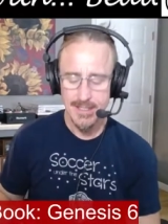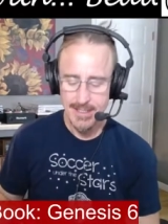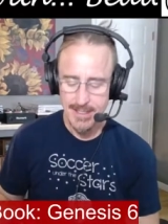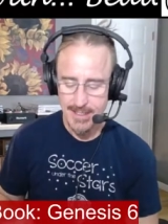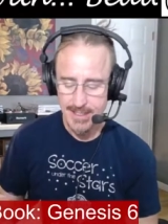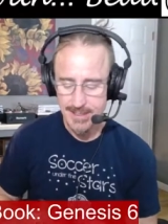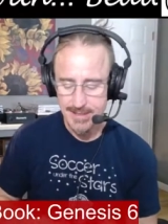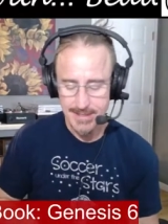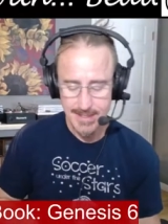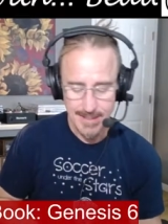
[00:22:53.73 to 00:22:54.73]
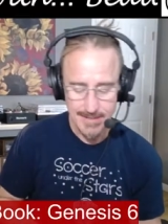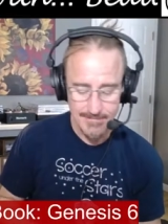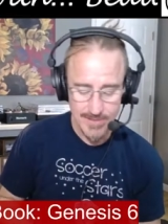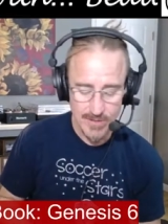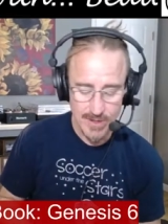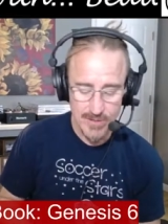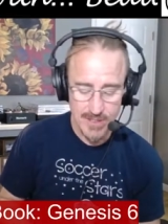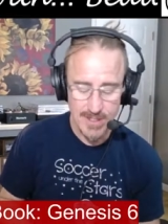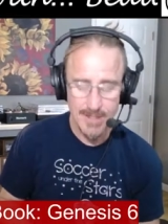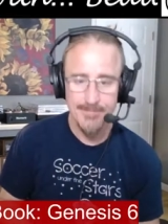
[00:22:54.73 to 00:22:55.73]
and uh, so it goes
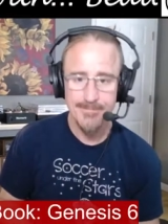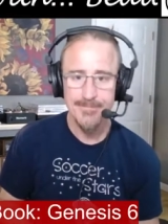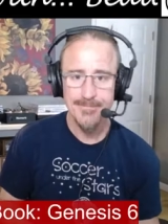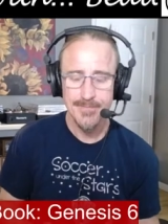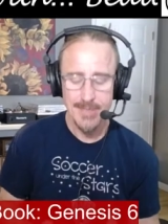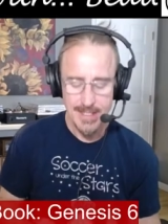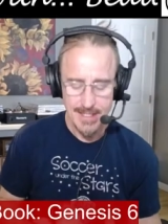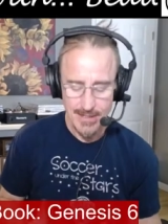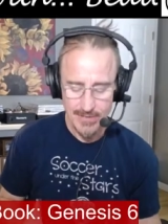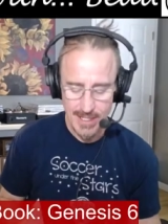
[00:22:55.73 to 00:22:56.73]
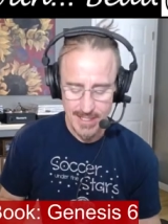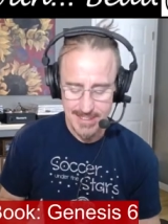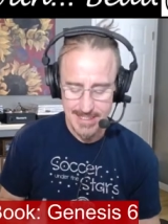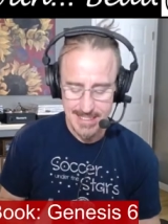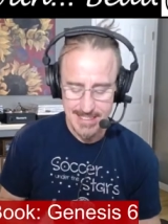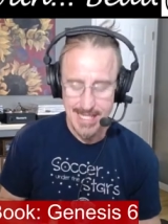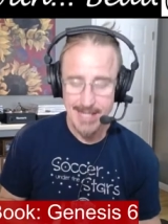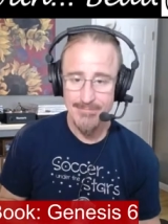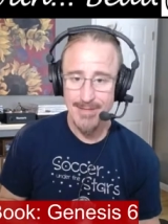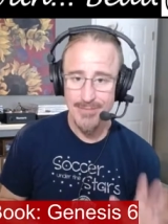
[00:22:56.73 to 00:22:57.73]
on. Now, God says, hey,
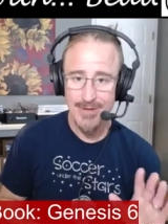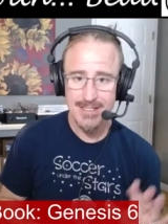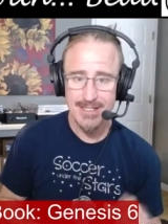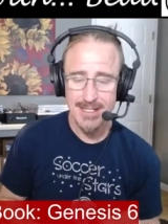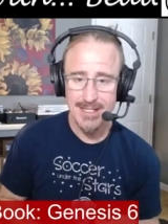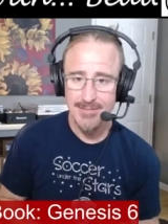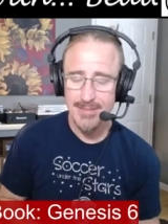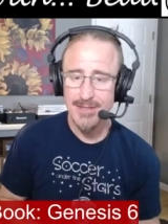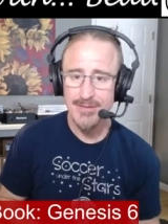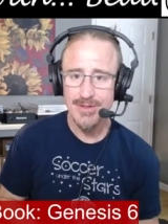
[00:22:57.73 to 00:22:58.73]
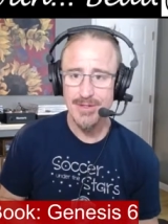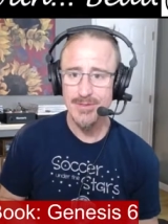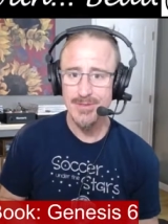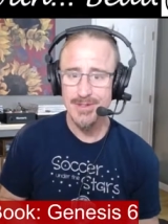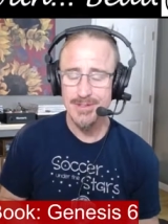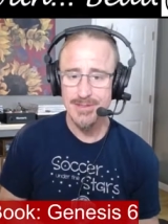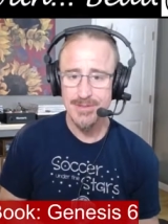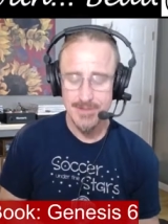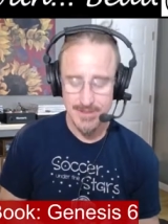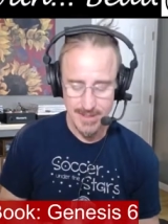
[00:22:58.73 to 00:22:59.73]
my breath's not going to be with humans.
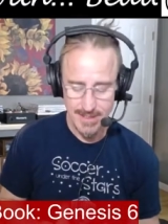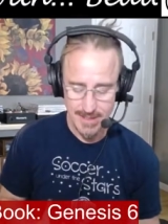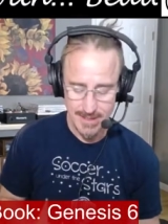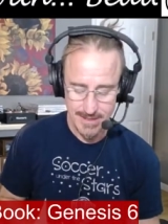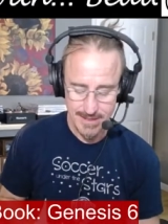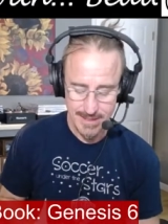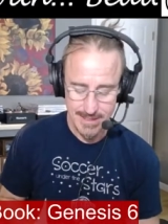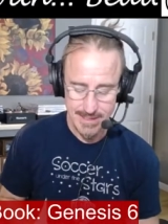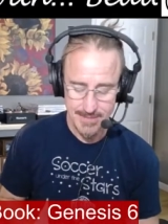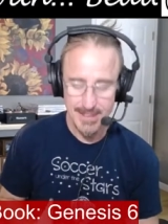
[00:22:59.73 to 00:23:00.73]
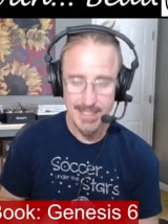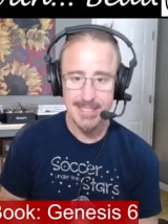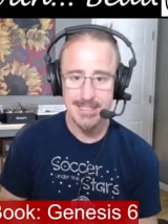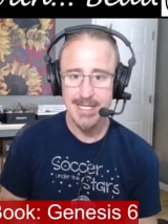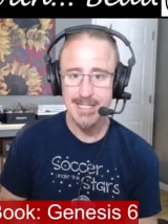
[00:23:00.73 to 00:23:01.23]
Uh, he says, but let his days